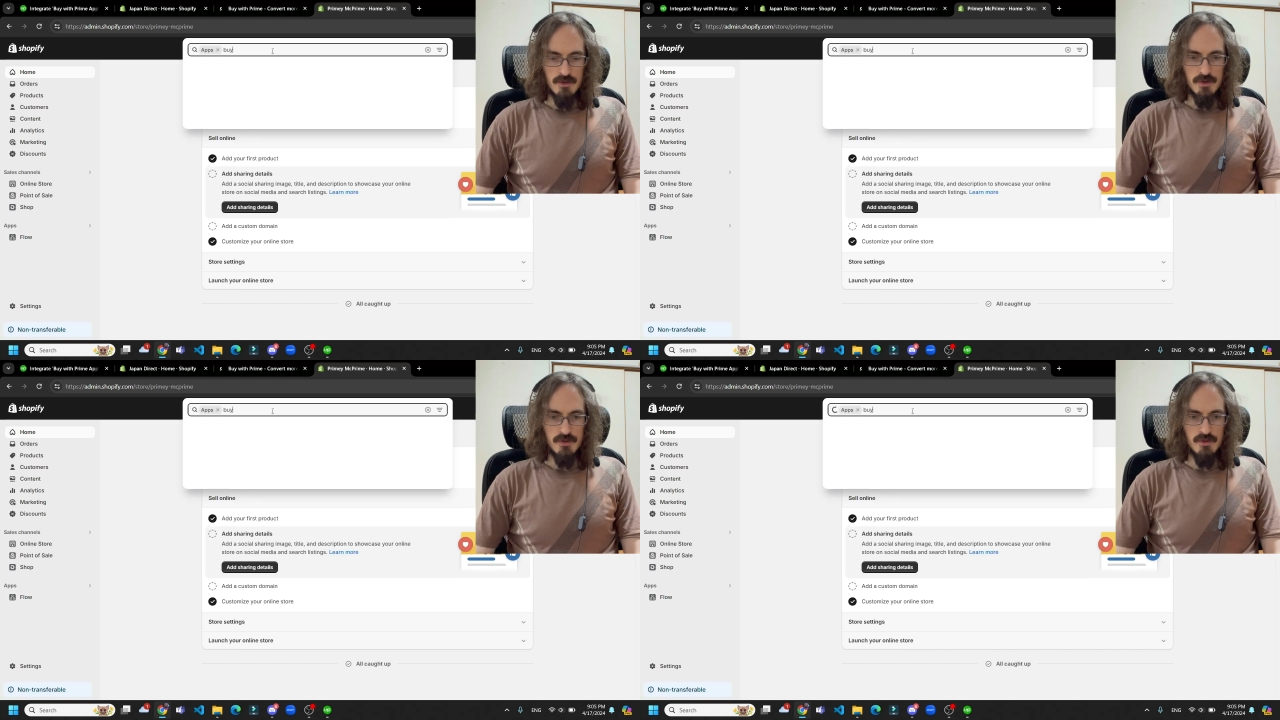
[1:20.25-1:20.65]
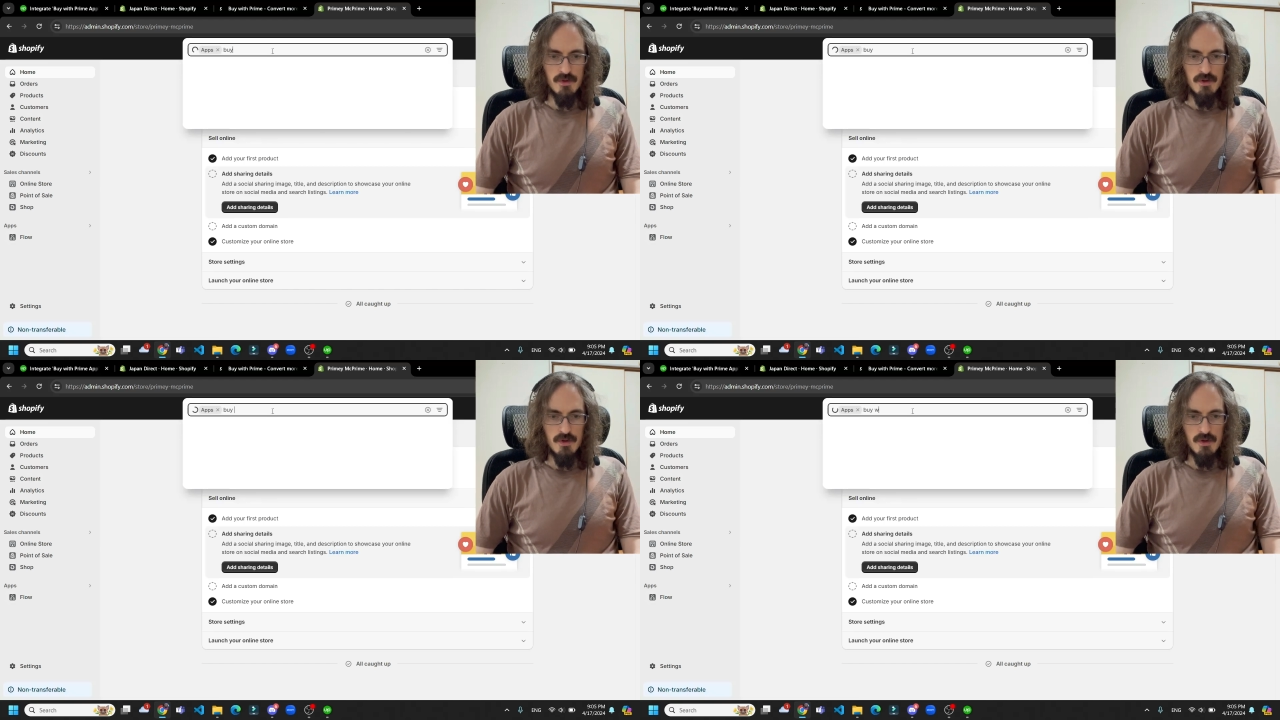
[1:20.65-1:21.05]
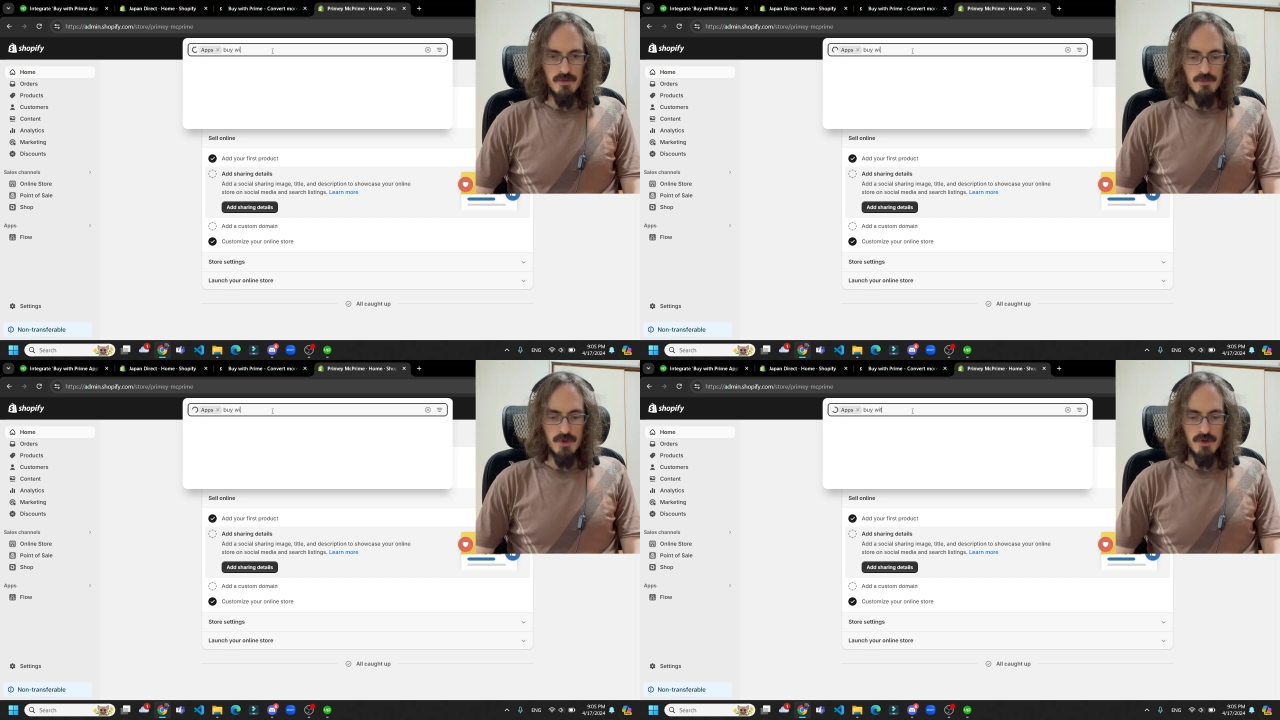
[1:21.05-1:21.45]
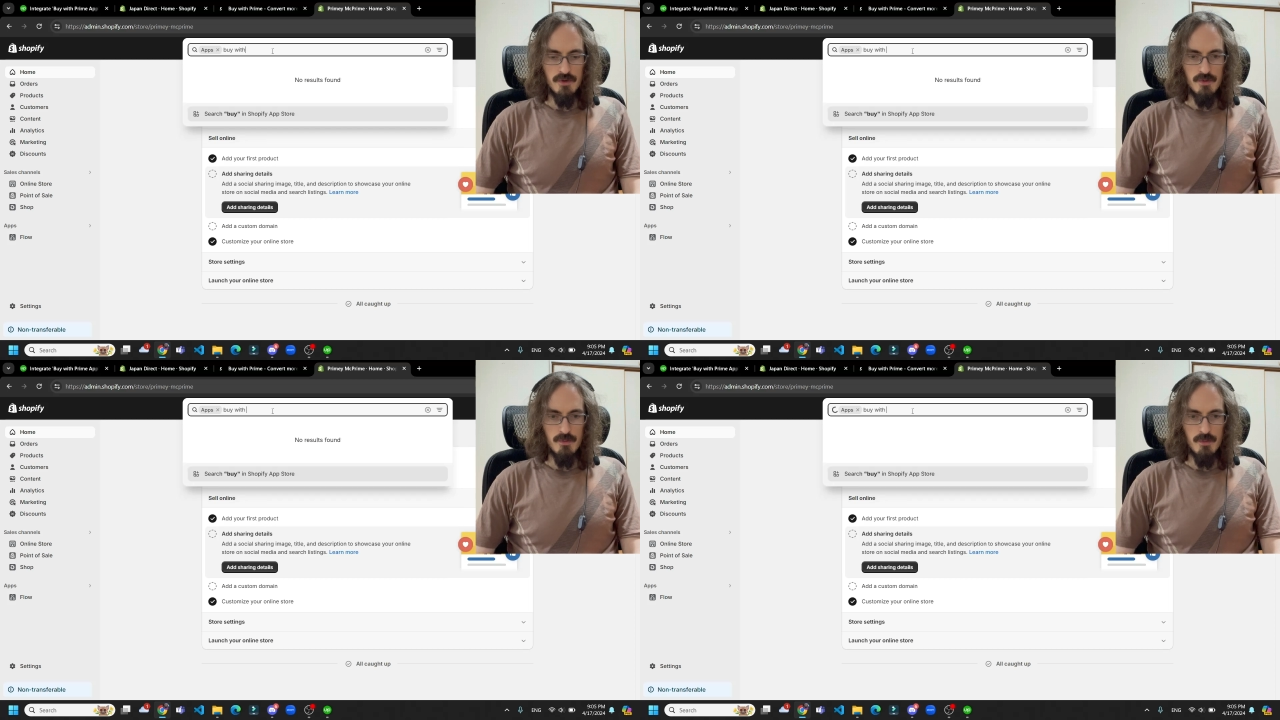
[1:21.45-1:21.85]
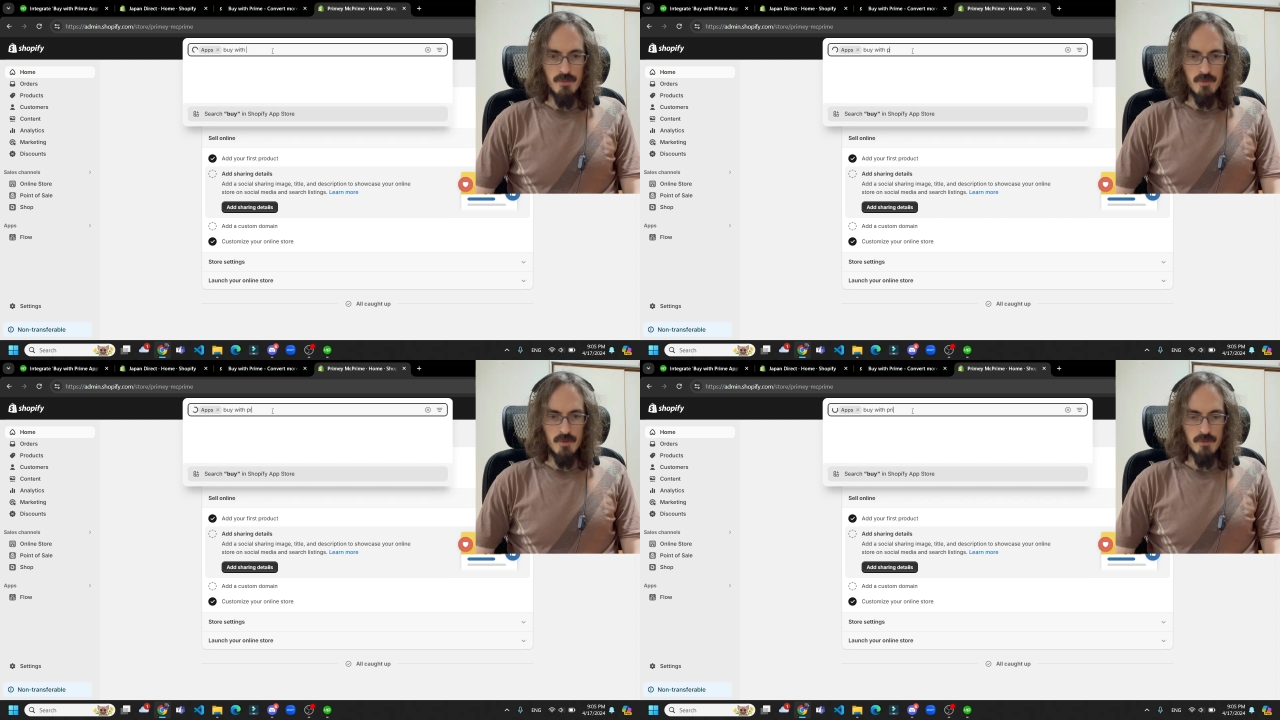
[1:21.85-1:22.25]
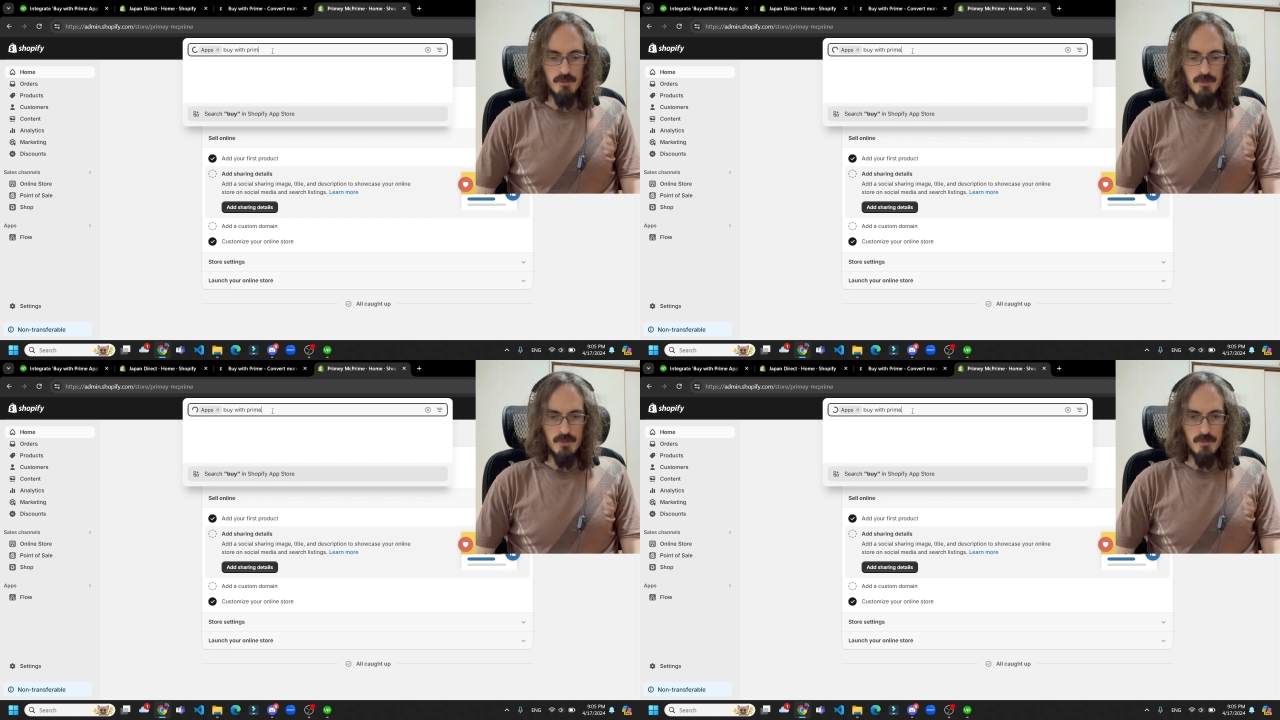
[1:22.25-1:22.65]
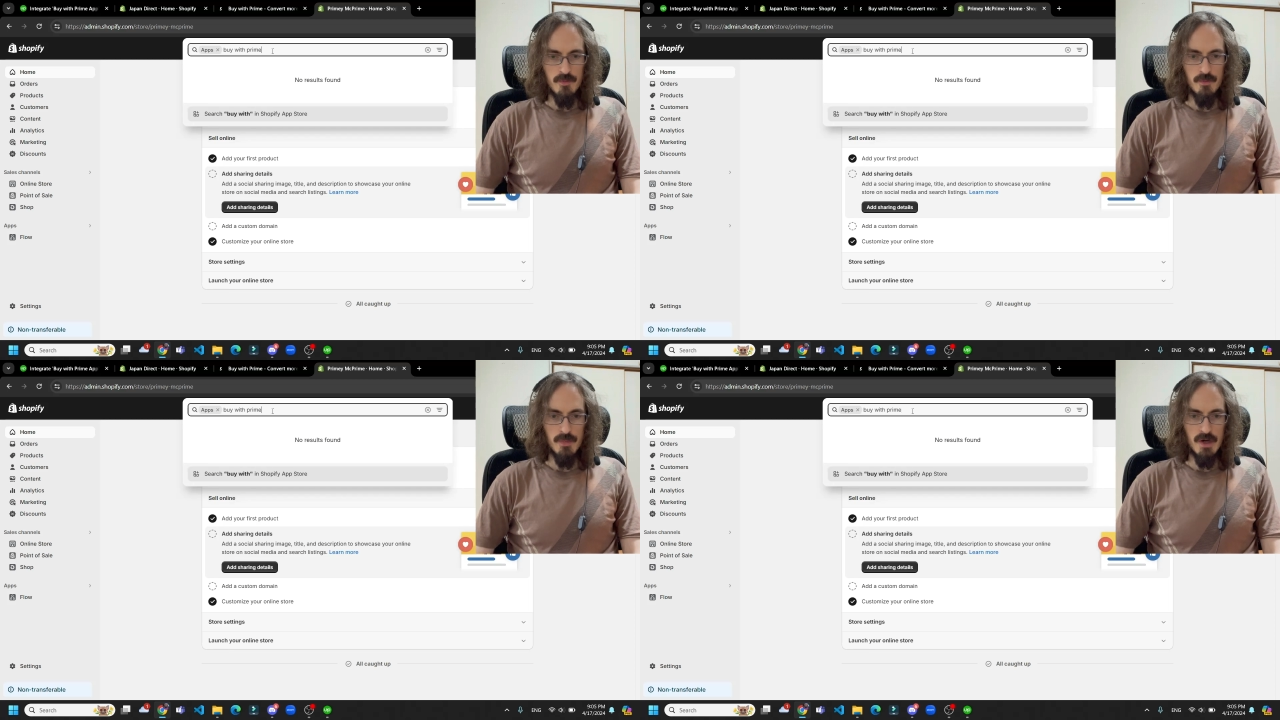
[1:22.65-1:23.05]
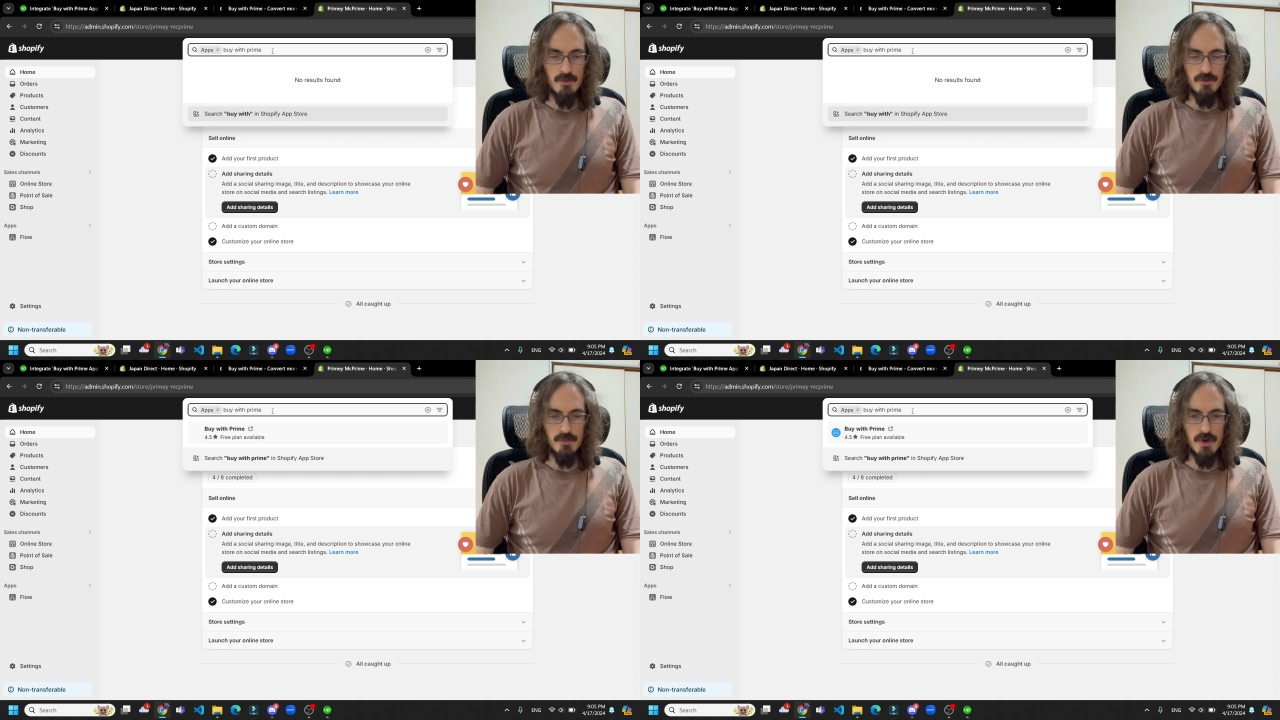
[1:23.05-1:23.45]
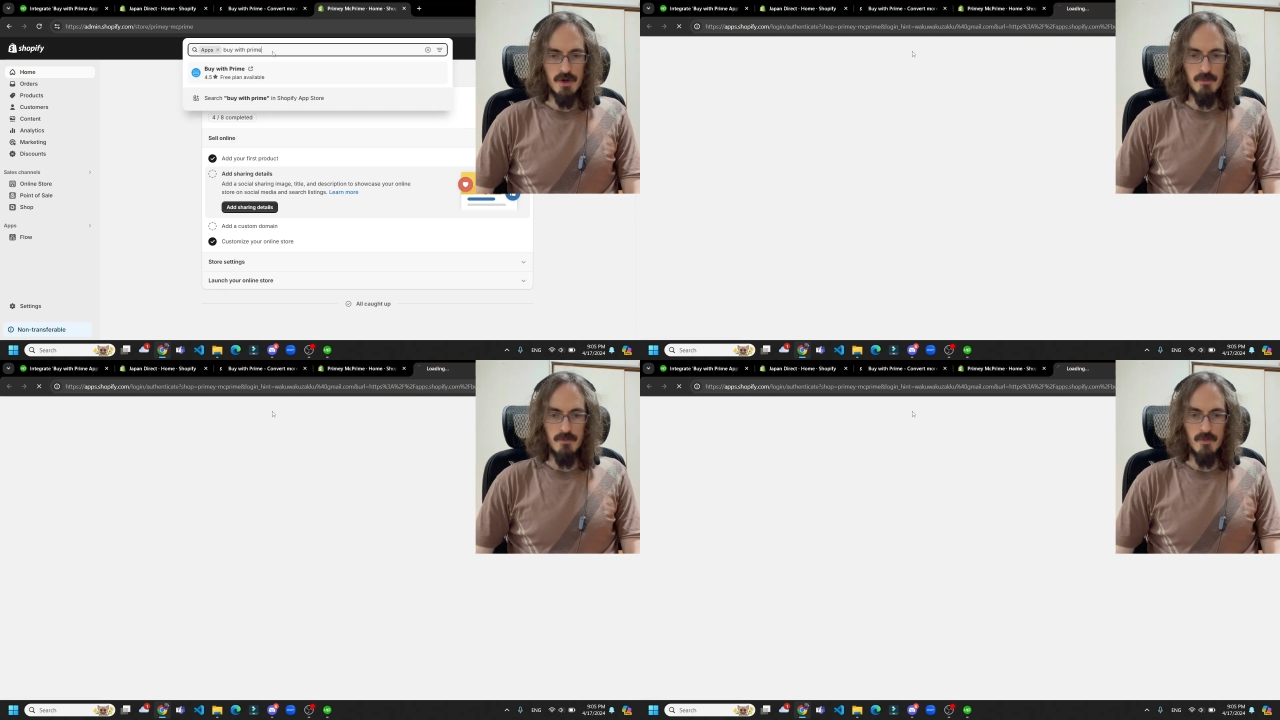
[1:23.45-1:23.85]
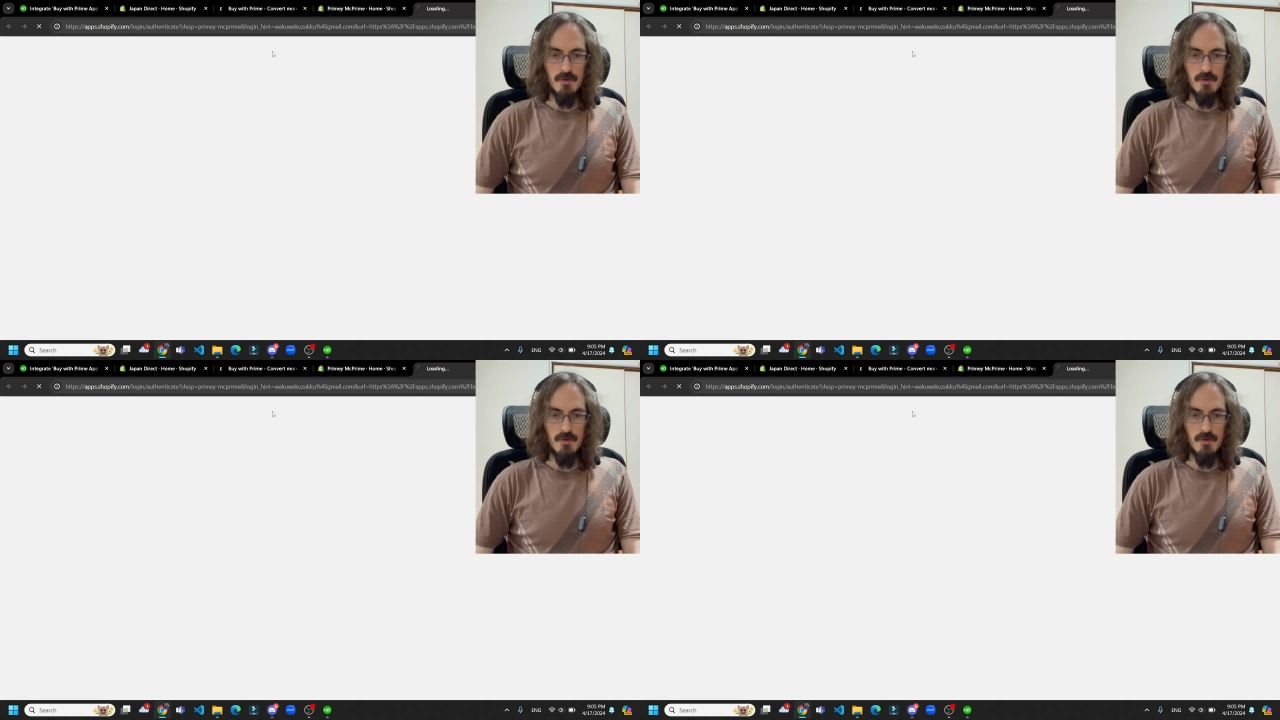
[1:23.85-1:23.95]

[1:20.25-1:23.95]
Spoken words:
let's see if we can do Buy with Prime.